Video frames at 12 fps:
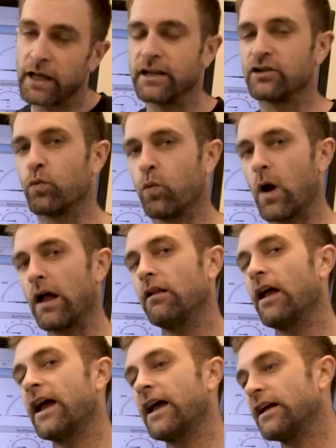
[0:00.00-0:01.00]
as
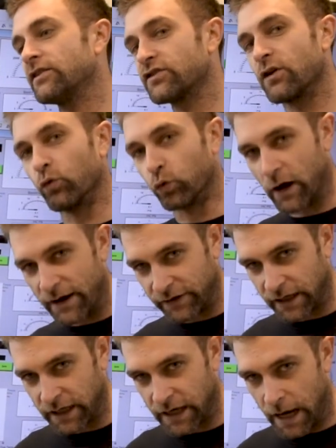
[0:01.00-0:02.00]
well as
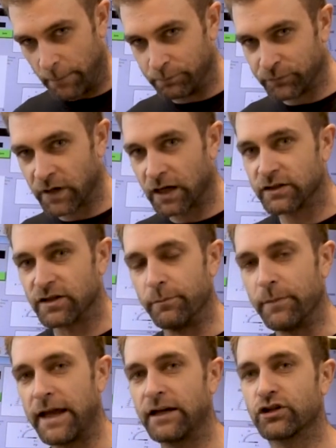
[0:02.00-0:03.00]
revving it up to
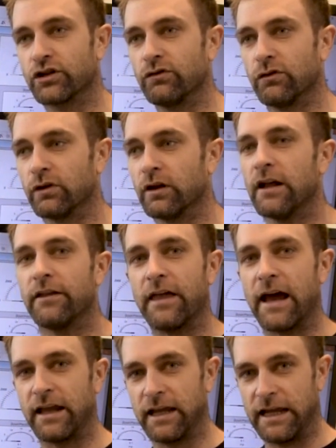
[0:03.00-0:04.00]
make sure
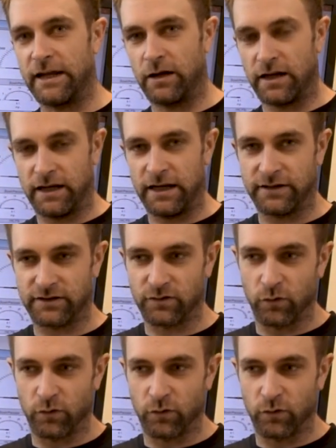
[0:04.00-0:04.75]
that it is